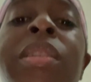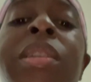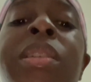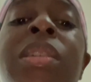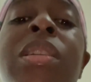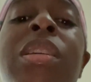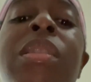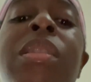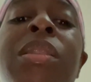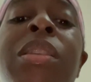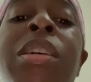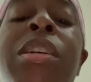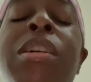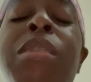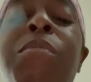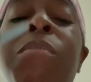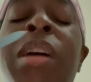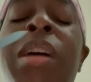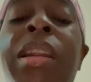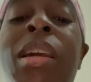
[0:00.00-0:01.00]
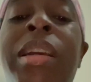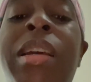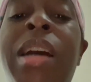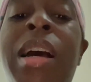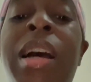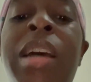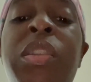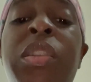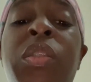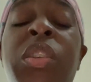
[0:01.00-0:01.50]
sit and think about it,
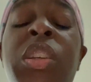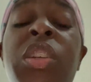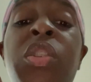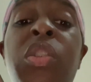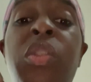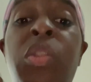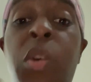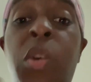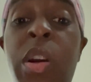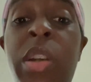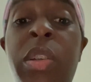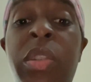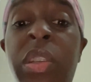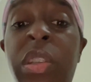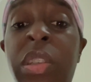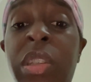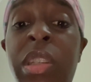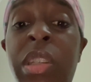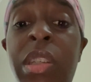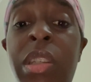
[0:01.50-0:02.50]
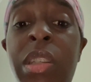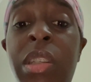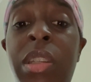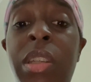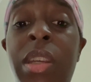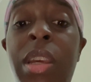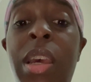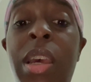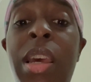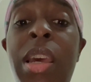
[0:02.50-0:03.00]
guys, this narcissist
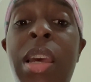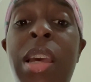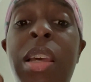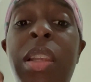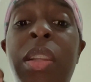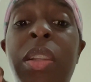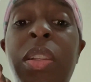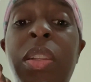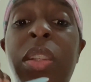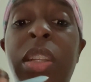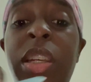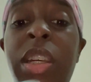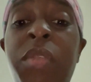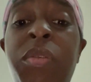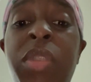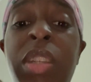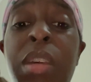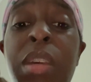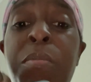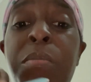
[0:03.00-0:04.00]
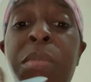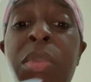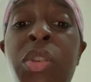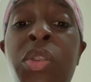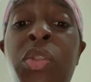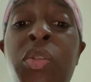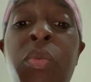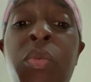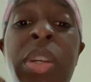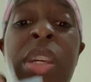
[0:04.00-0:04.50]
lives in
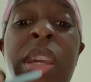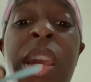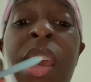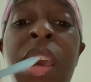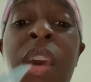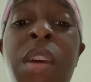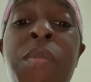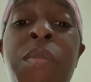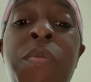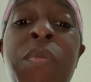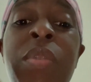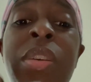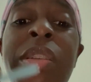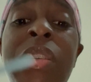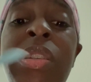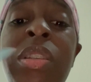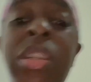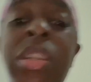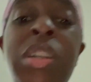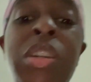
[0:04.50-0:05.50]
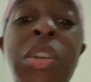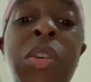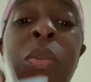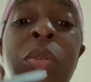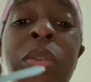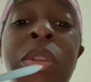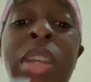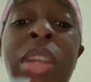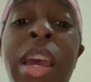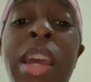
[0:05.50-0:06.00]
misery every single
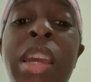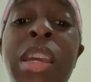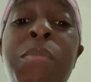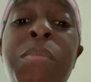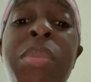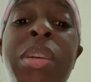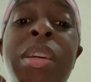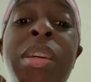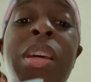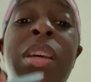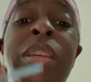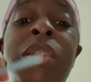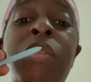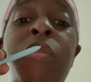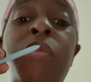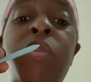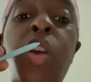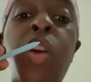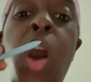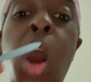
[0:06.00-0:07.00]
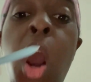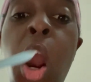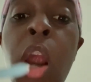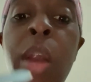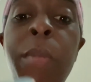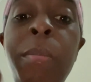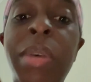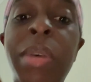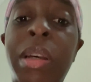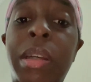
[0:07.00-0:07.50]
day because of
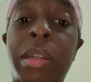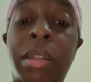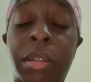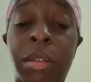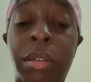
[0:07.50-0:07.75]
karma.